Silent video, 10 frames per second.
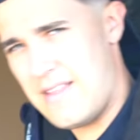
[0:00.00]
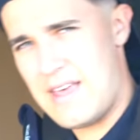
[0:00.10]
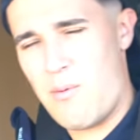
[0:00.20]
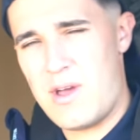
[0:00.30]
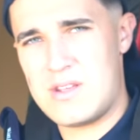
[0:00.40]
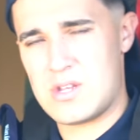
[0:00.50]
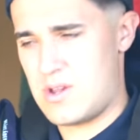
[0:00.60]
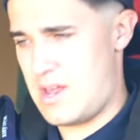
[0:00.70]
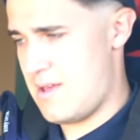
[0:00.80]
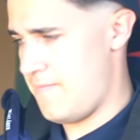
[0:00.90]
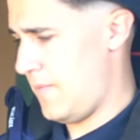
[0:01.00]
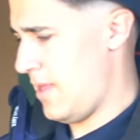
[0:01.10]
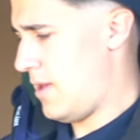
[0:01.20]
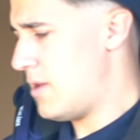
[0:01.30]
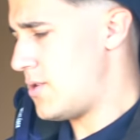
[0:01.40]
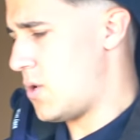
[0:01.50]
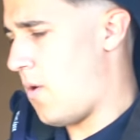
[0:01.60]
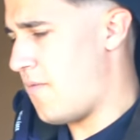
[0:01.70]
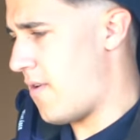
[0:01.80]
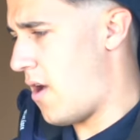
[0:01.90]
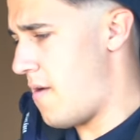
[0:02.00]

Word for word: And that way there's only sort of